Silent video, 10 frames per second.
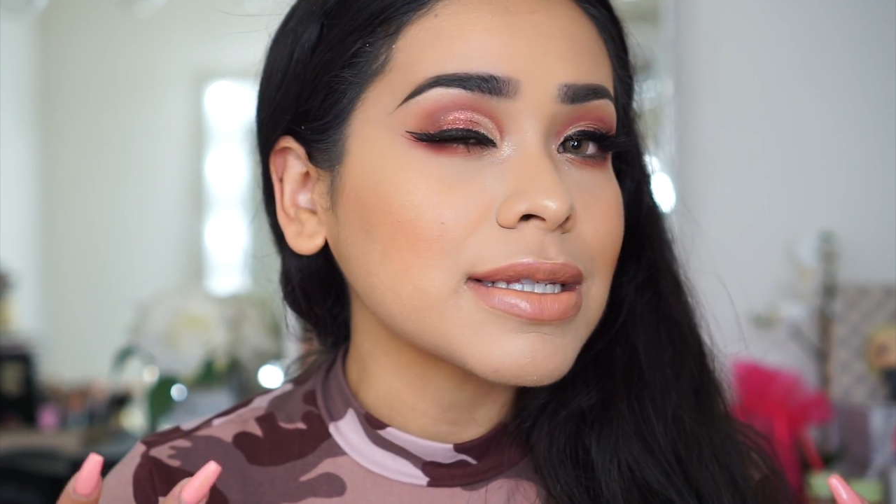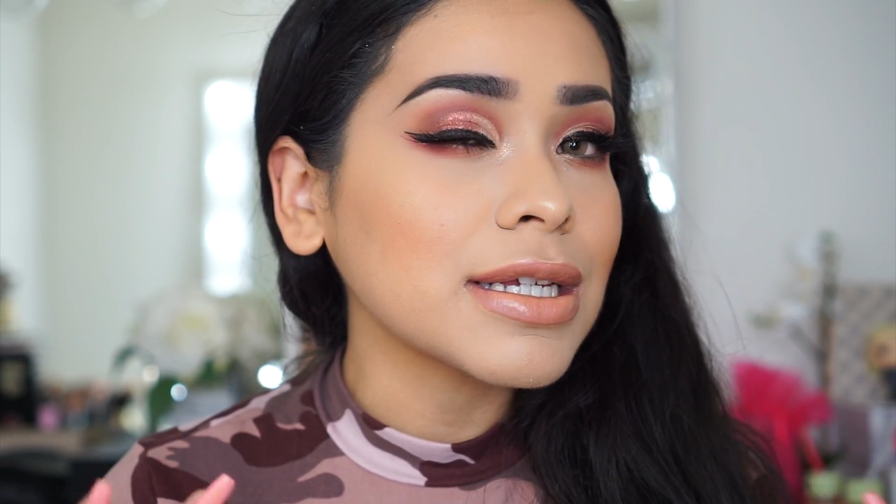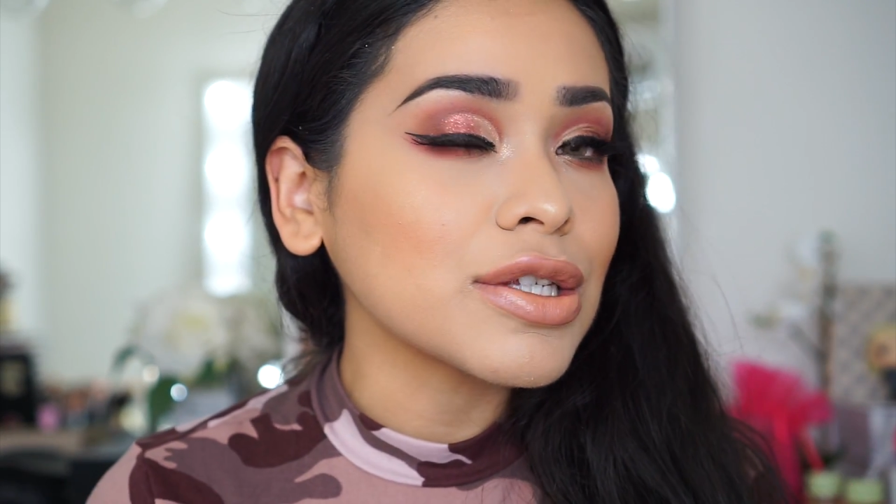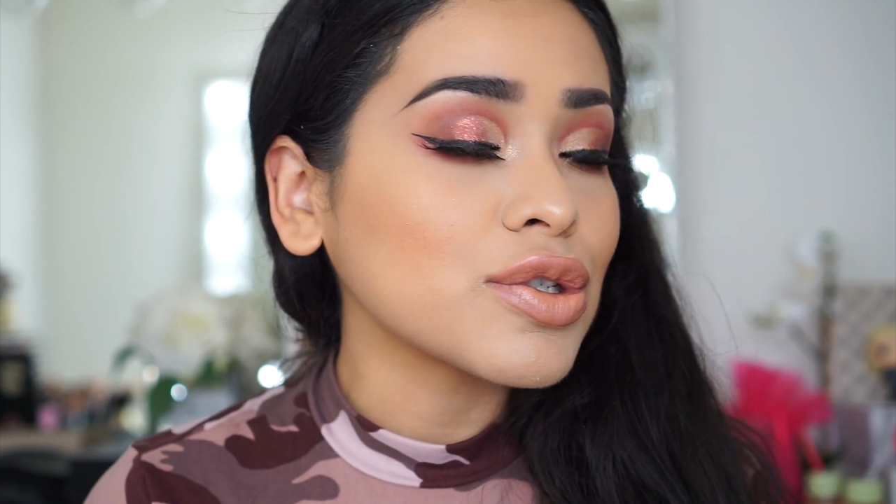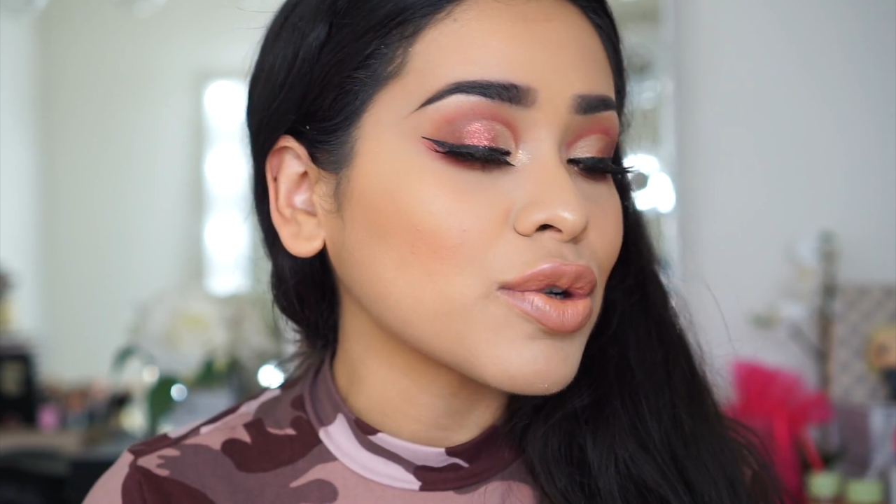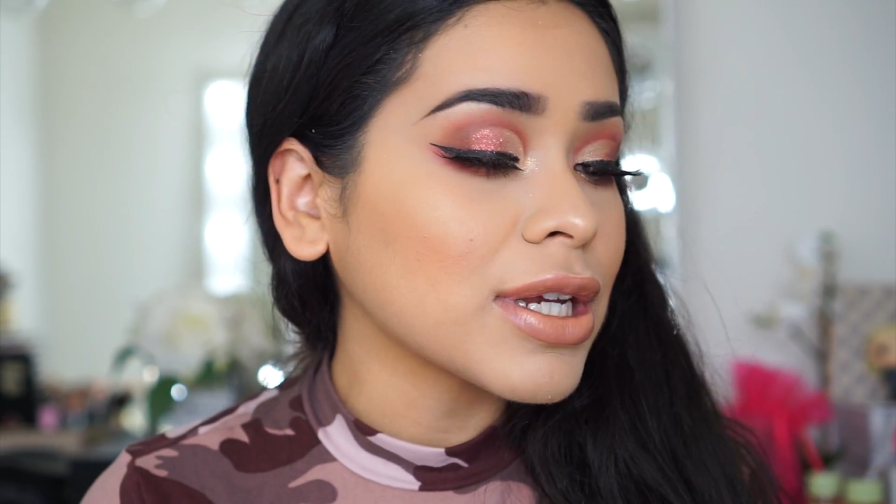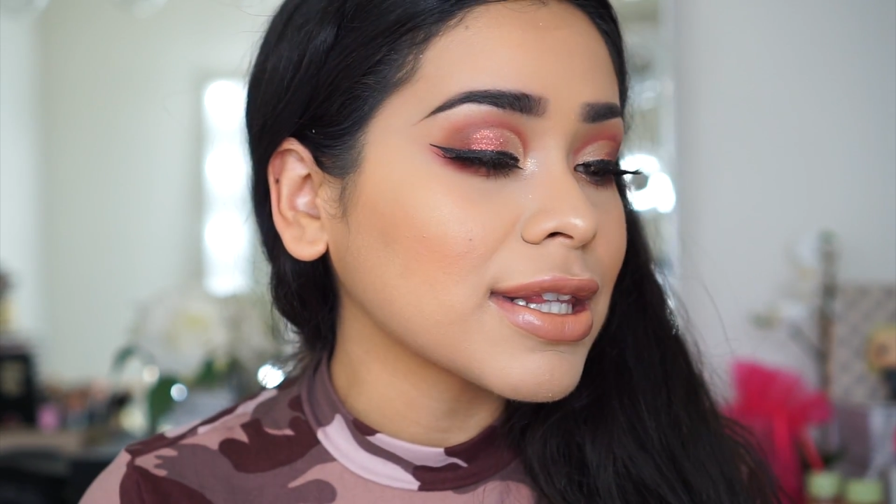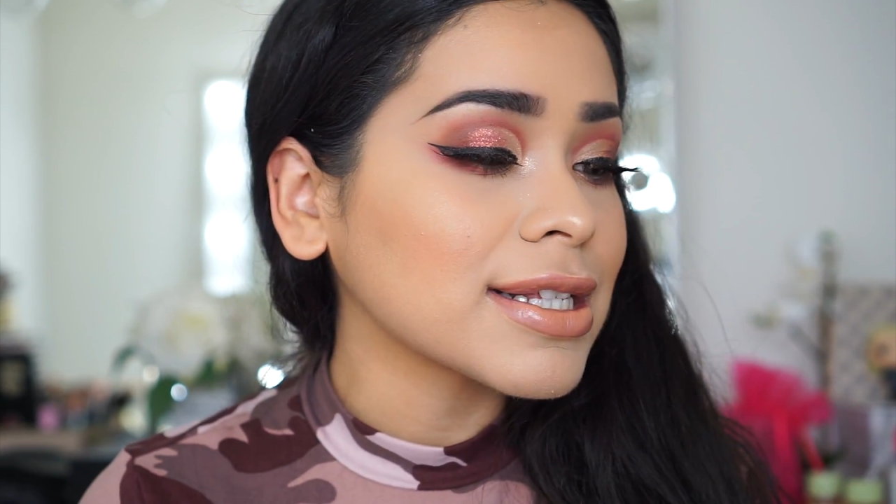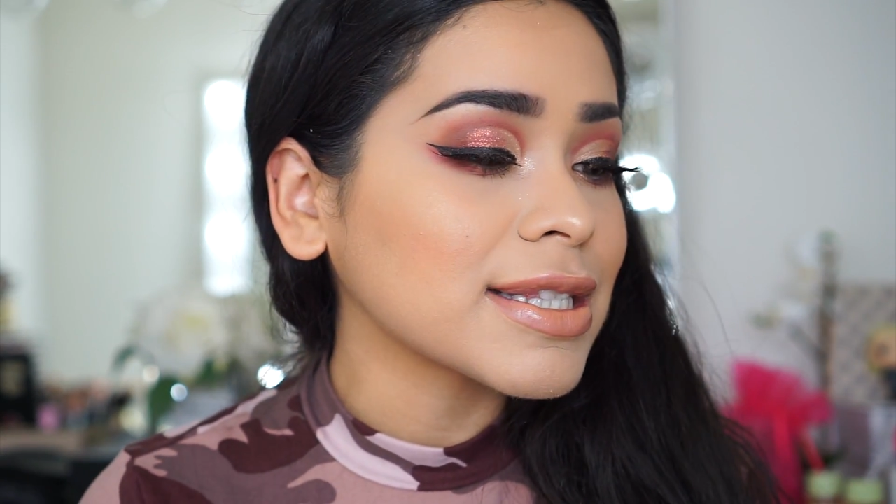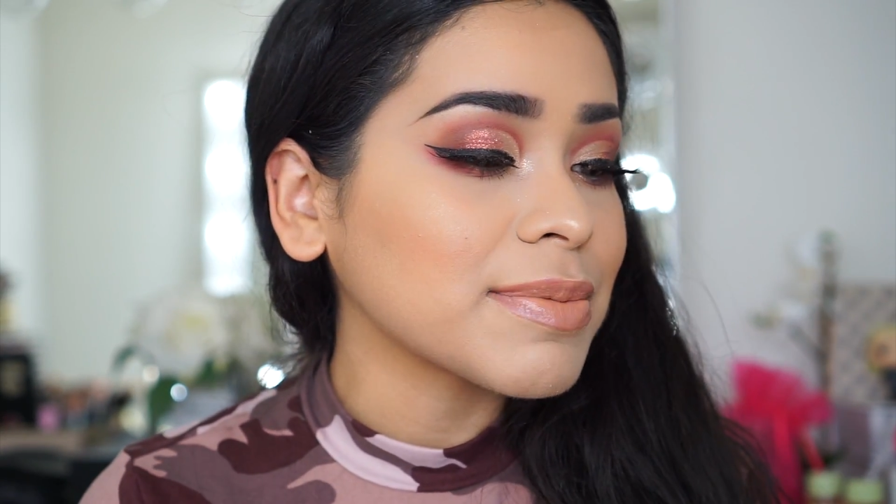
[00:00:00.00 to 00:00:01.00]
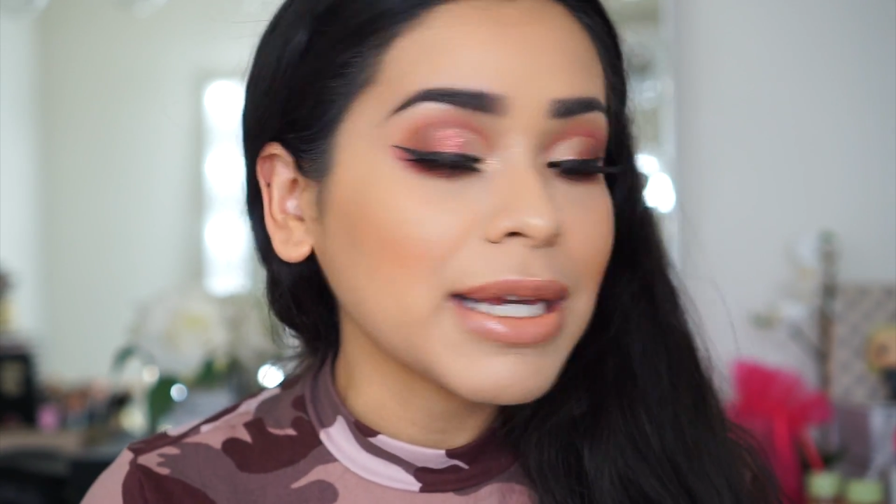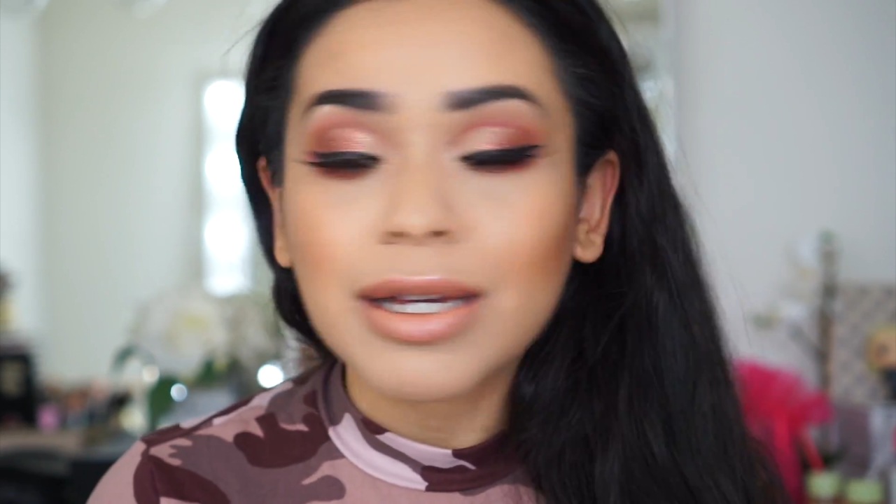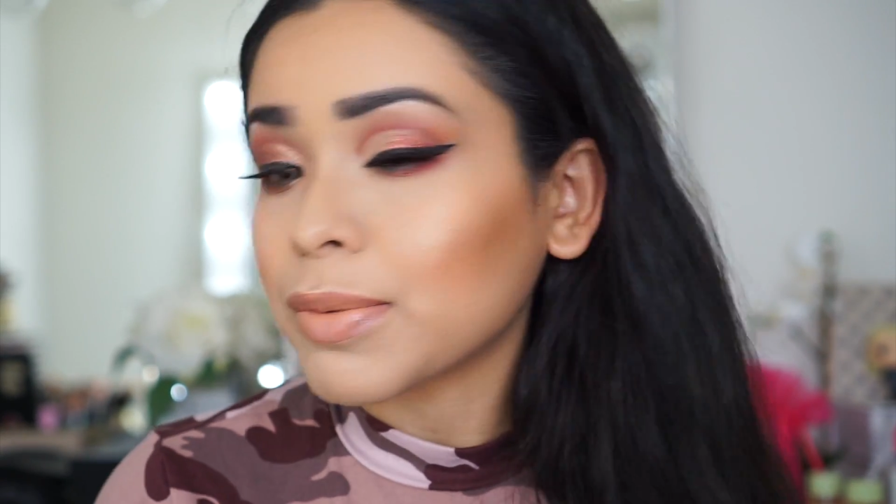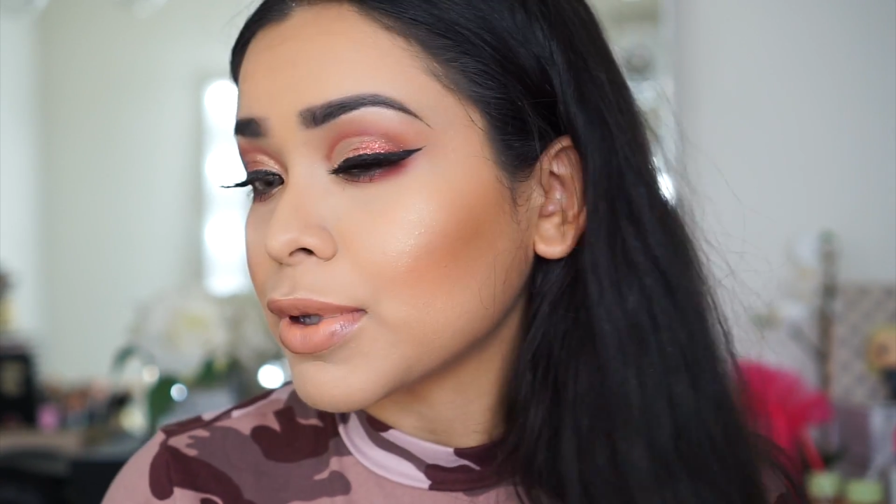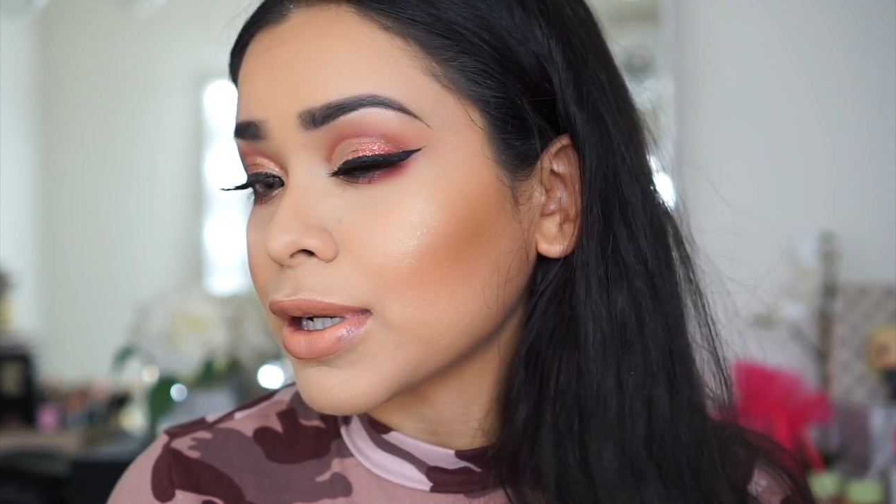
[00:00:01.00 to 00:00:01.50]
enjoyed this
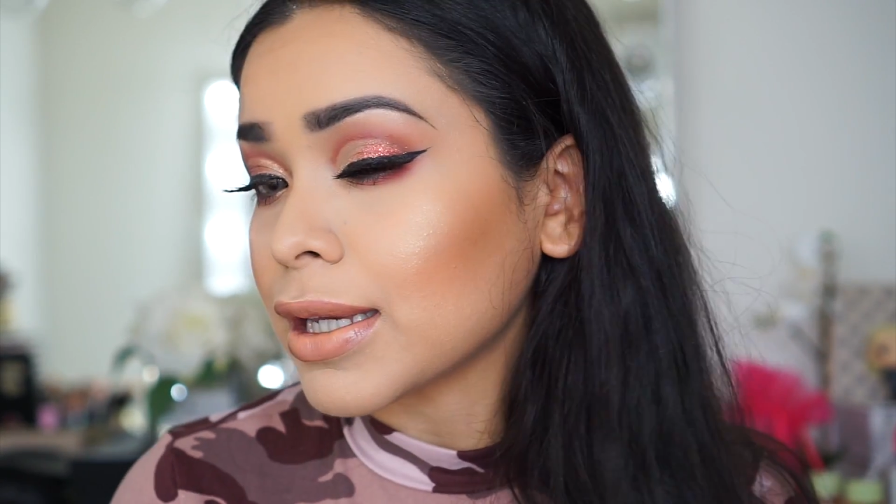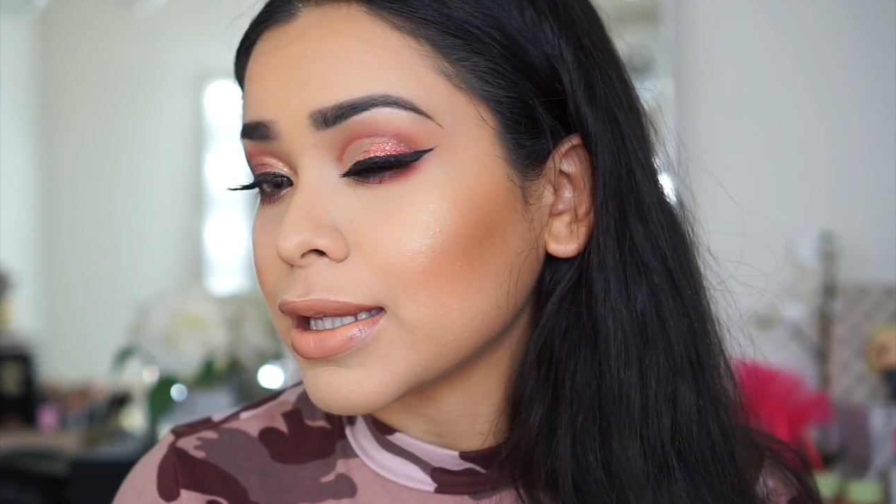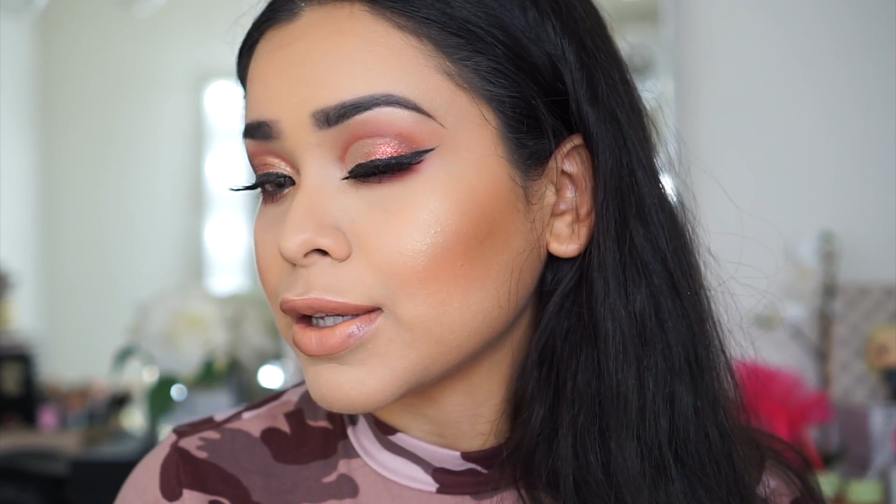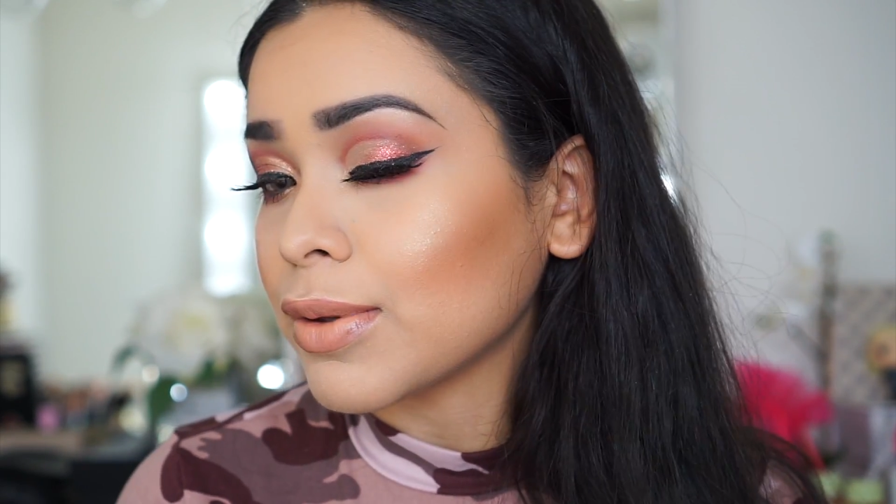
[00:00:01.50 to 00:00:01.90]
makeup look and that